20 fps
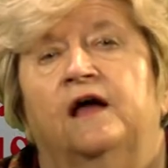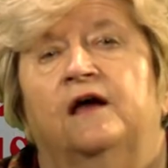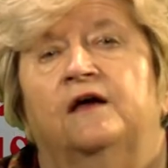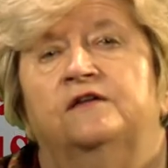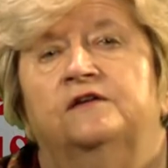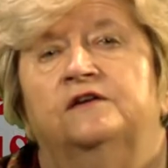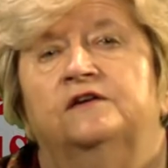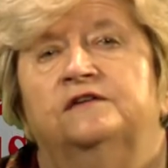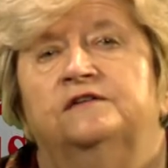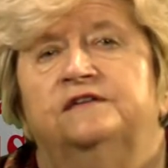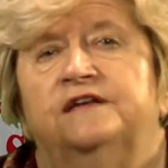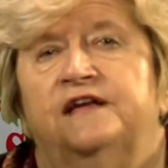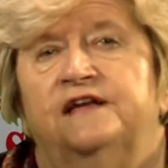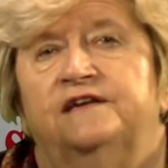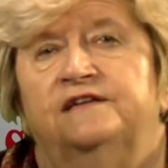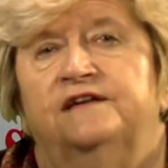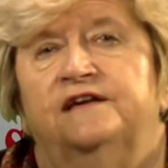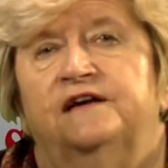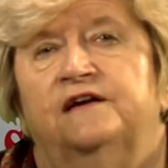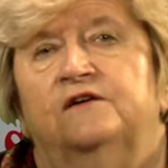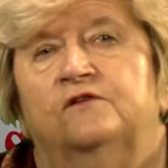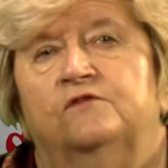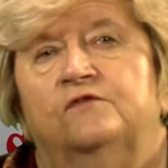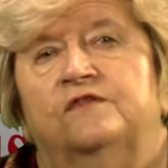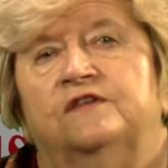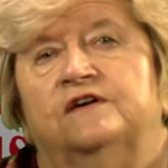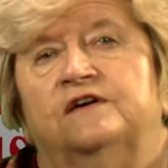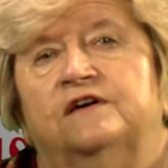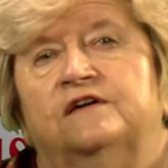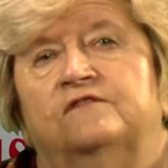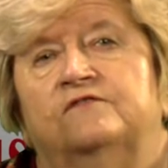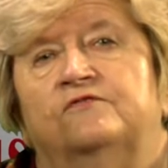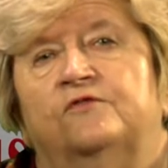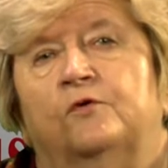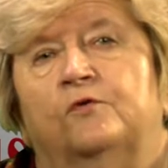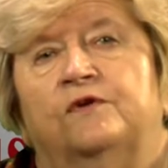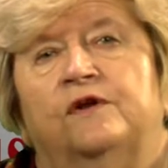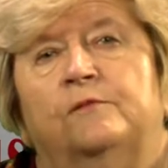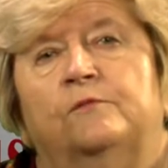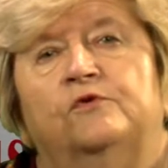to take down the
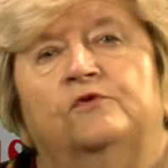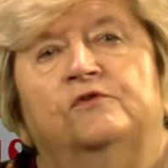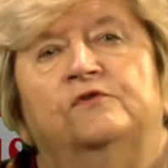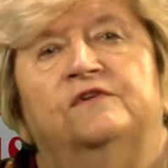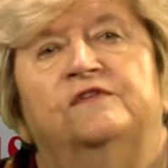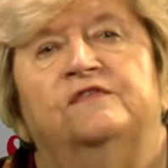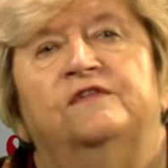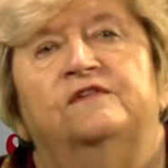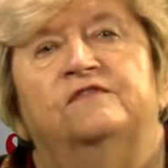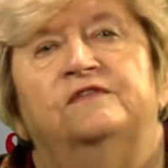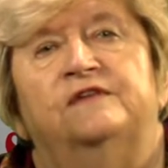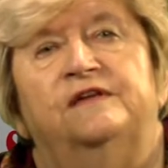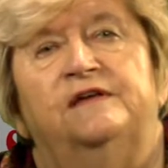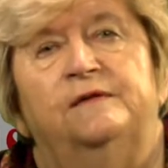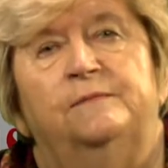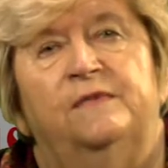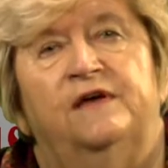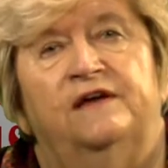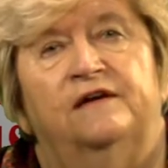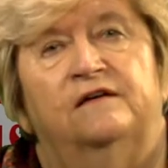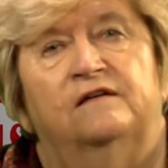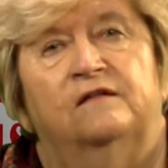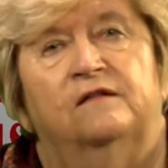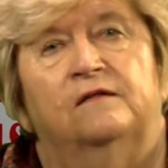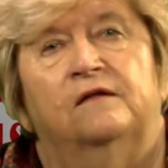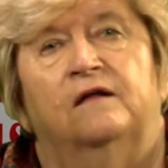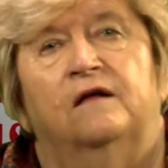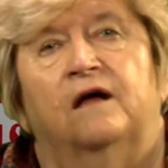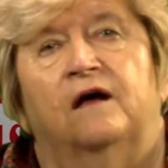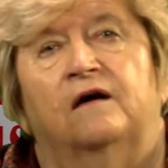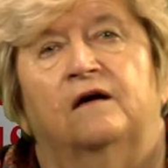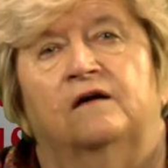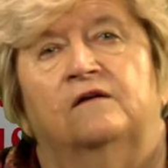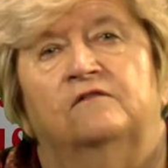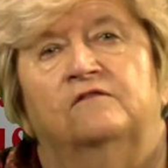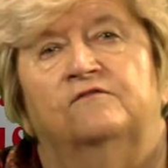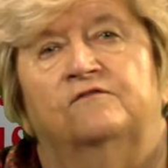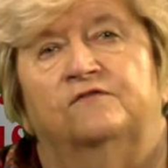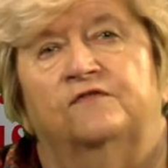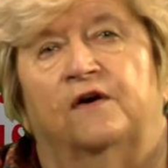phone number and the email
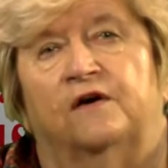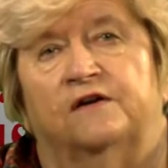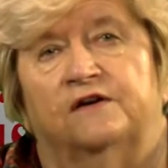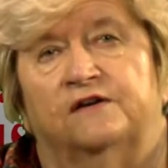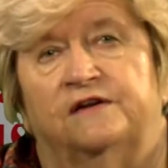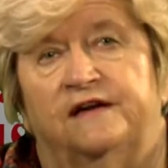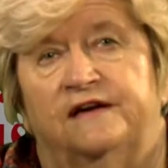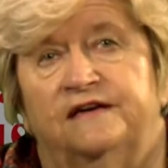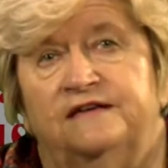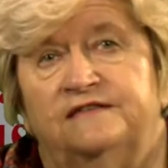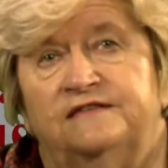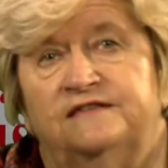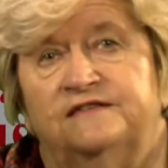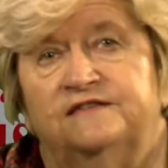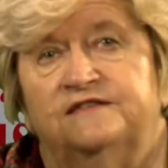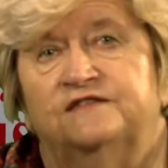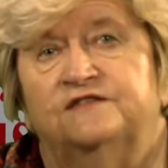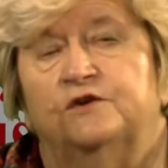of our guests.